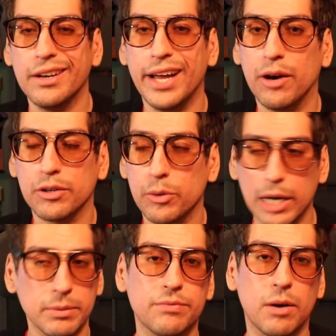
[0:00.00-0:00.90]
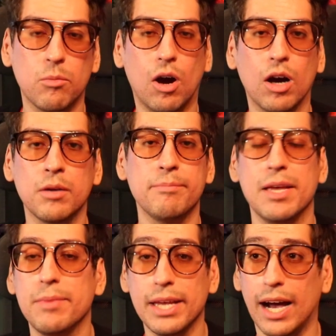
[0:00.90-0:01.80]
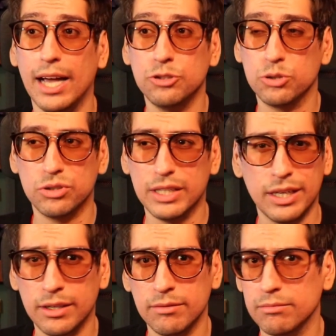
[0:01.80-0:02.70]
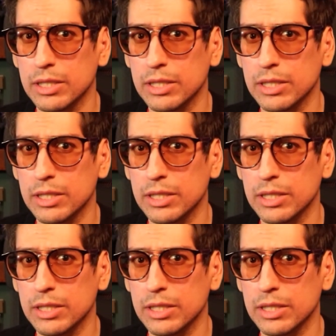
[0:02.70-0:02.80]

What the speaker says: Now, correct me if I'm wrong. Maybe I just didn't,